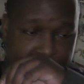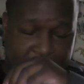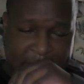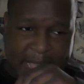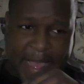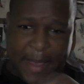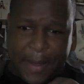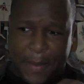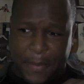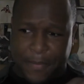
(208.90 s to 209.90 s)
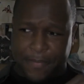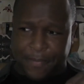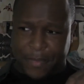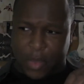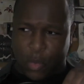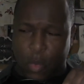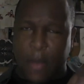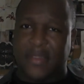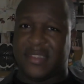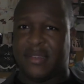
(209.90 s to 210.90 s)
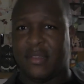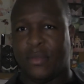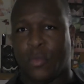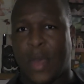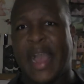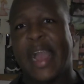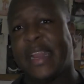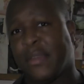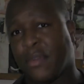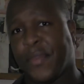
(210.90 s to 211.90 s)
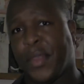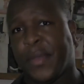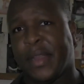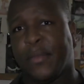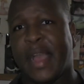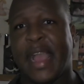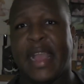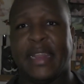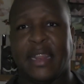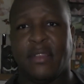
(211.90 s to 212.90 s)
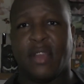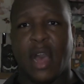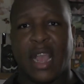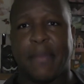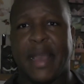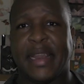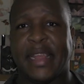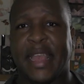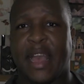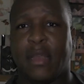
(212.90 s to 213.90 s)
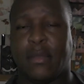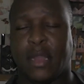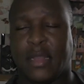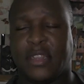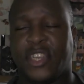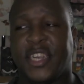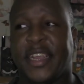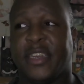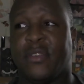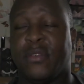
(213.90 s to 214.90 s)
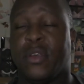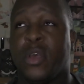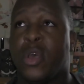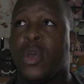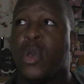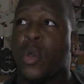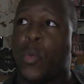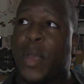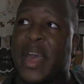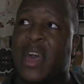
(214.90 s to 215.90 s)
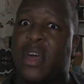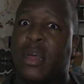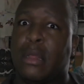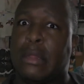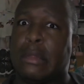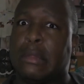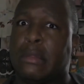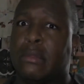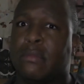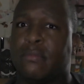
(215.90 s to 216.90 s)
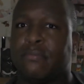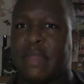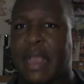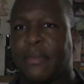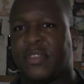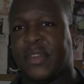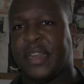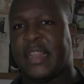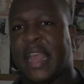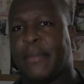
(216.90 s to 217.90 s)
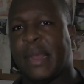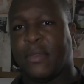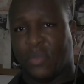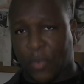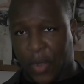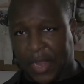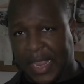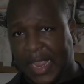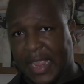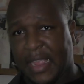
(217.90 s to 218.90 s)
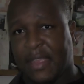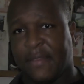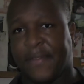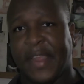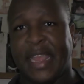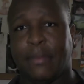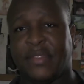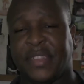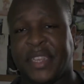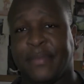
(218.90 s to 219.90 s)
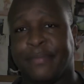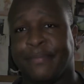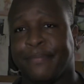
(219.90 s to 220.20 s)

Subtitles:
Now, why I didn't review it, why I didn't talk about it on this channel? Well, that was during the time when I was working for AMC,